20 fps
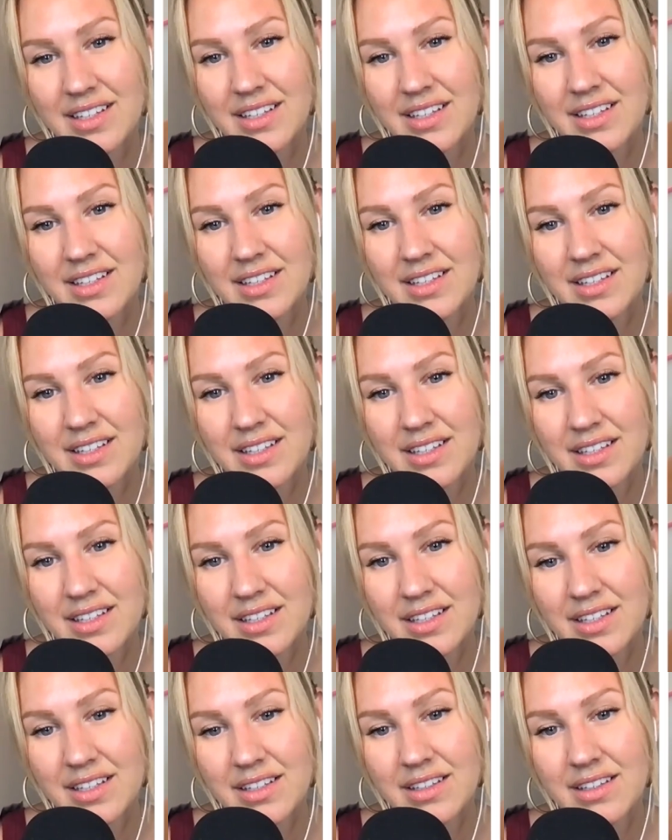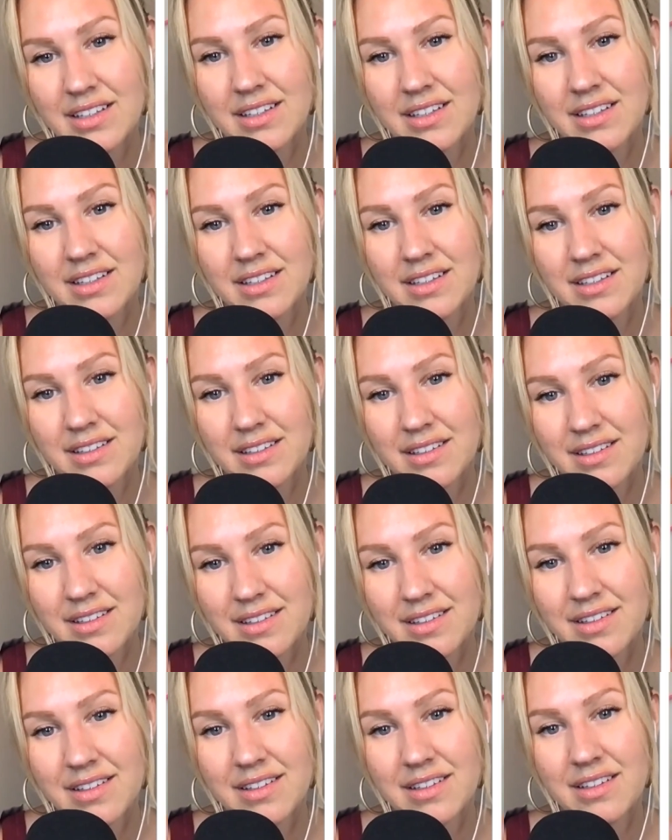
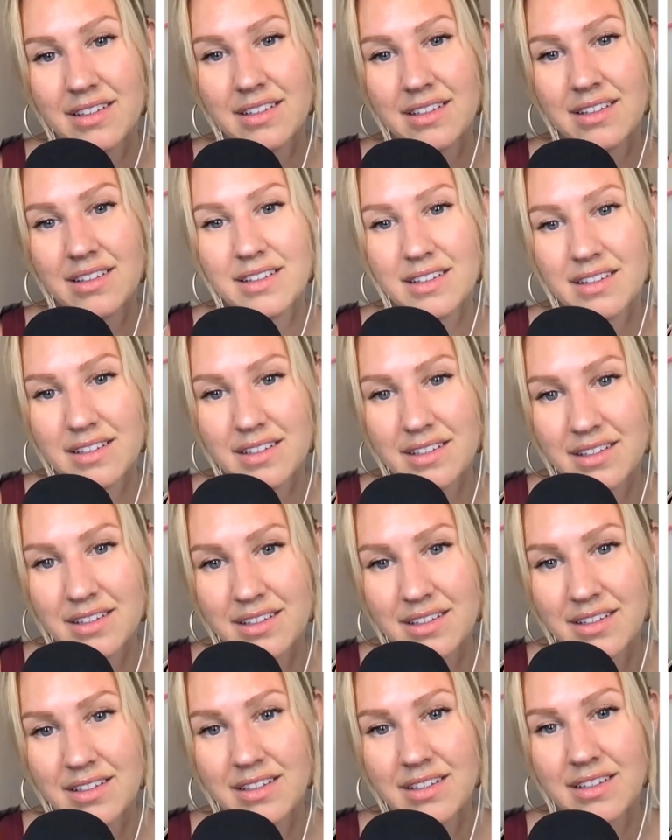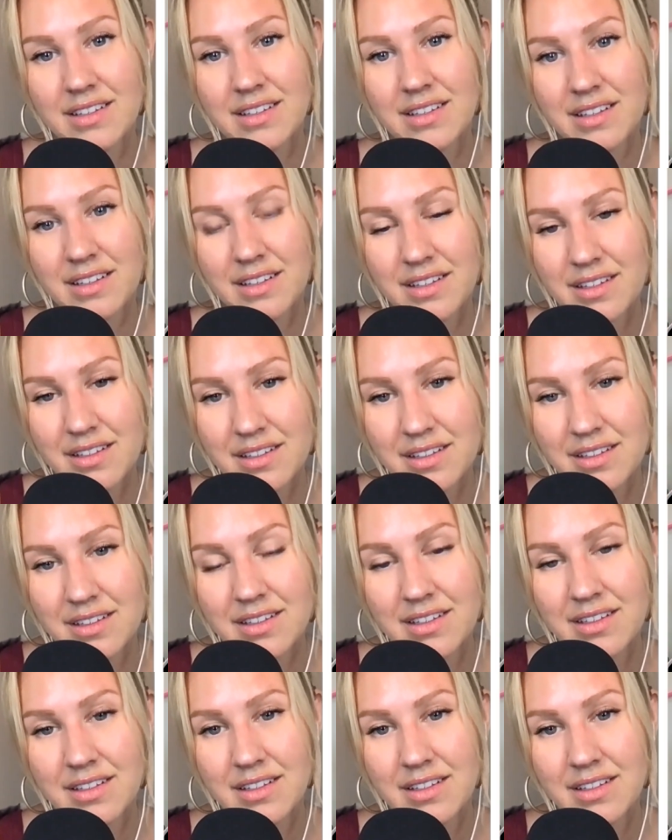No words are spoken by the person on screen.